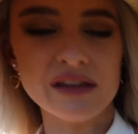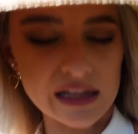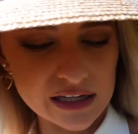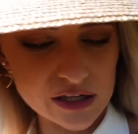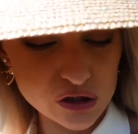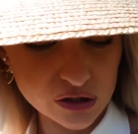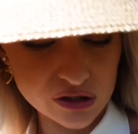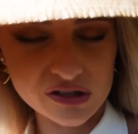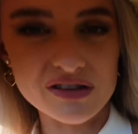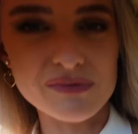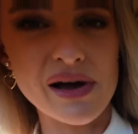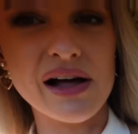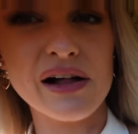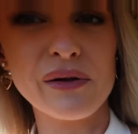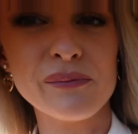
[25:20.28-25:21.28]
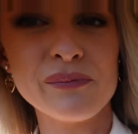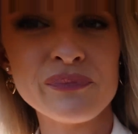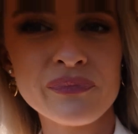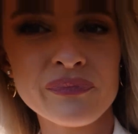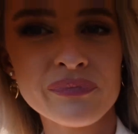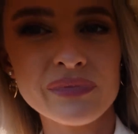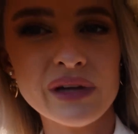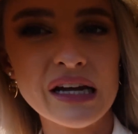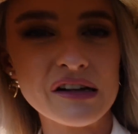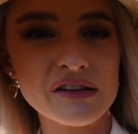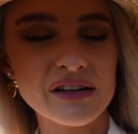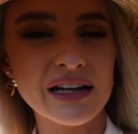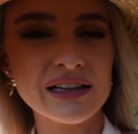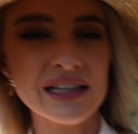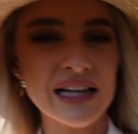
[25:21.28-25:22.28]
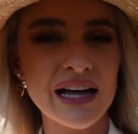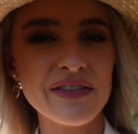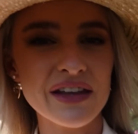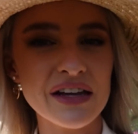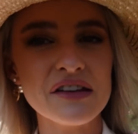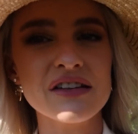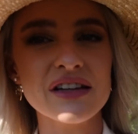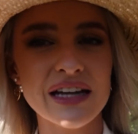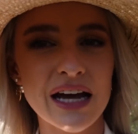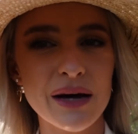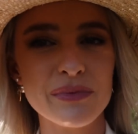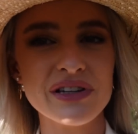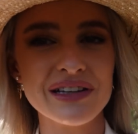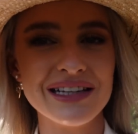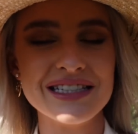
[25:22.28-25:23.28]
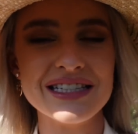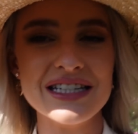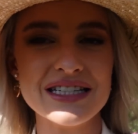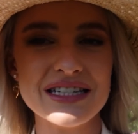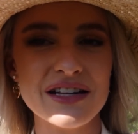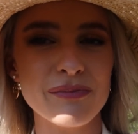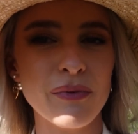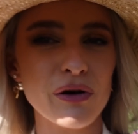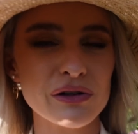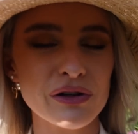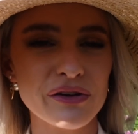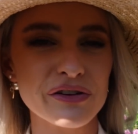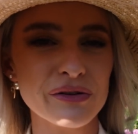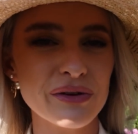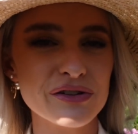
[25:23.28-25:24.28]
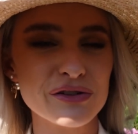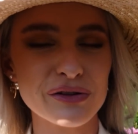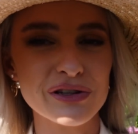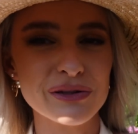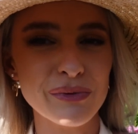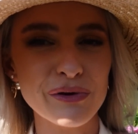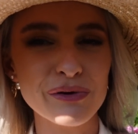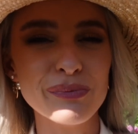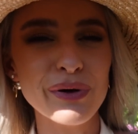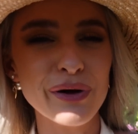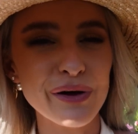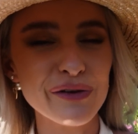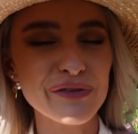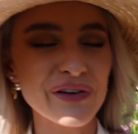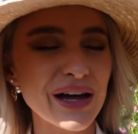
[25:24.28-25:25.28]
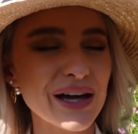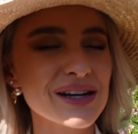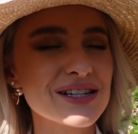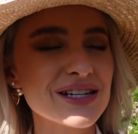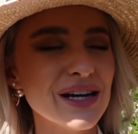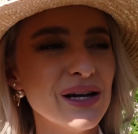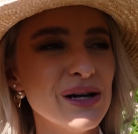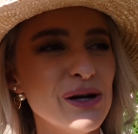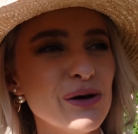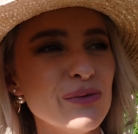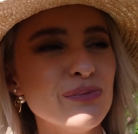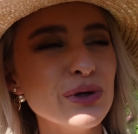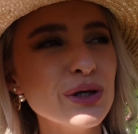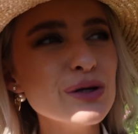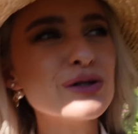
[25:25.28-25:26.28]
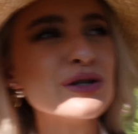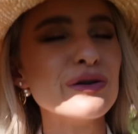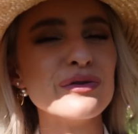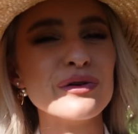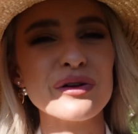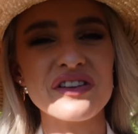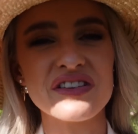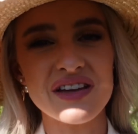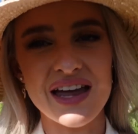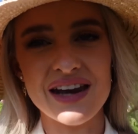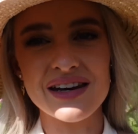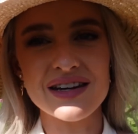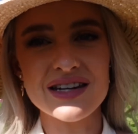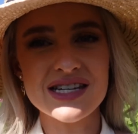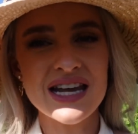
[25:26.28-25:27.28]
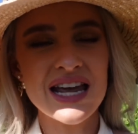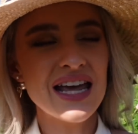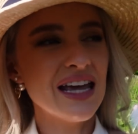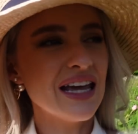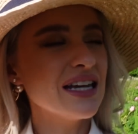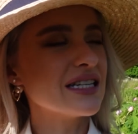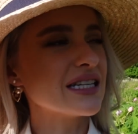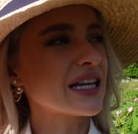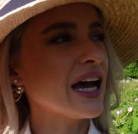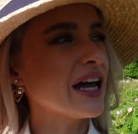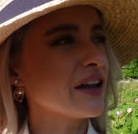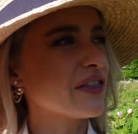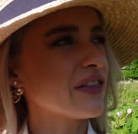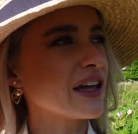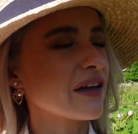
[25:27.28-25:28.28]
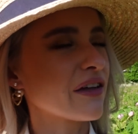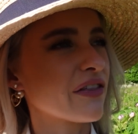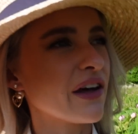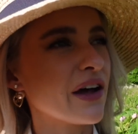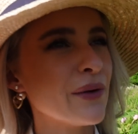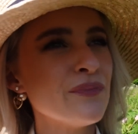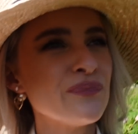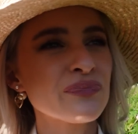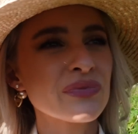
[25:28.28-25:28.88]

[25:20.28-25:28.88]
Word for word: they literally just smell exactly like this, encapsulated into this bottle. So it's just the most perfect, beautiful scent. It's the kind of thing that